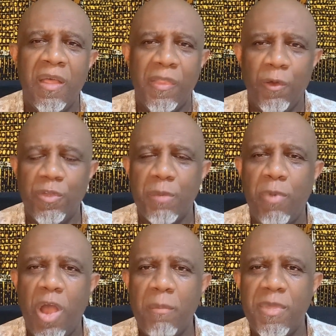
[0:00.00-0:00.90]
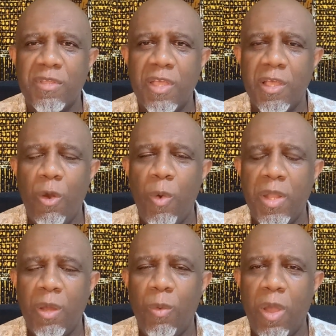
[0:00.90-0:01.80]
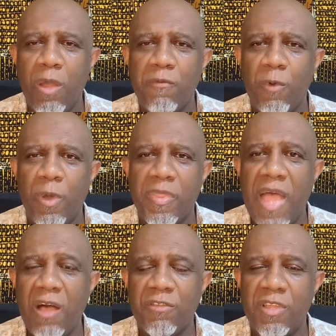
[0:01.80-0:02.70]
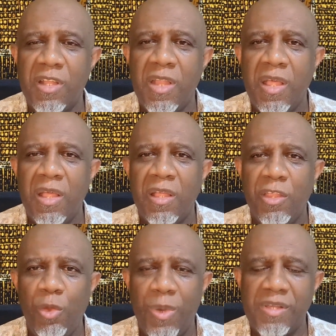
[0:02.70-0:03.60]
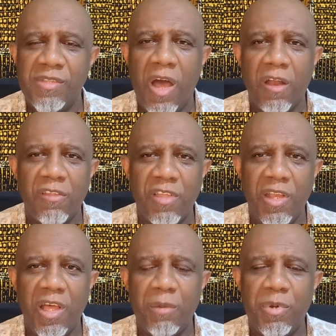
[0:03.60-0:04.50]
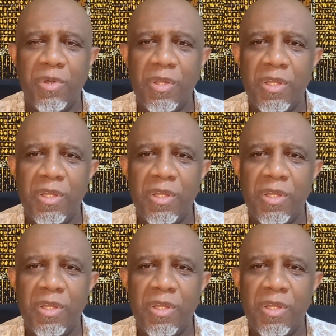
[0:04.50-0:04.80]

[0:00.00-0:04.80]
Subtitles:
Those apartments can go anywhere for $1,000 US and up.